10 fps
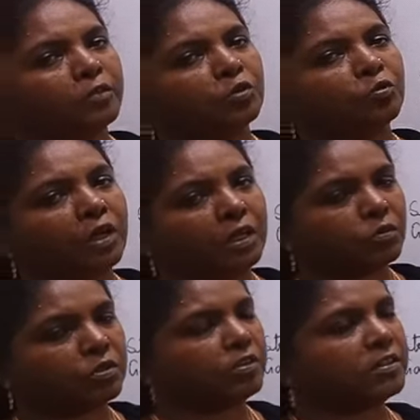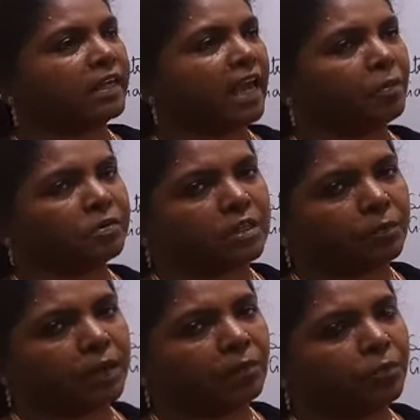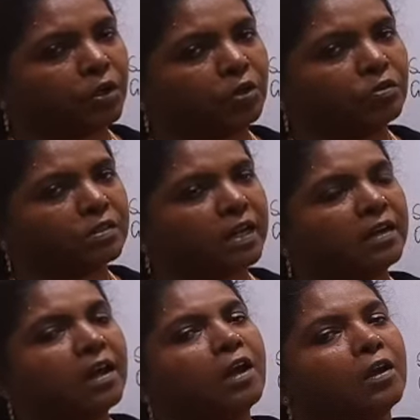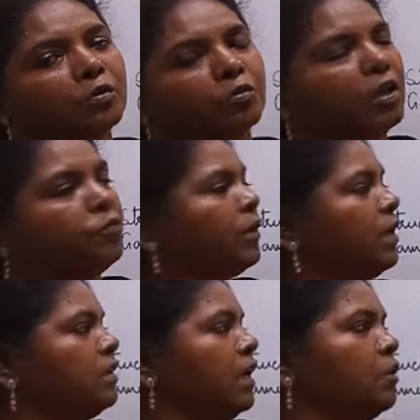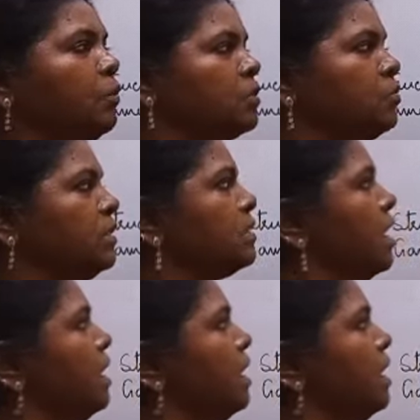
of the two individuals. The gametes are being produced in two different individuals.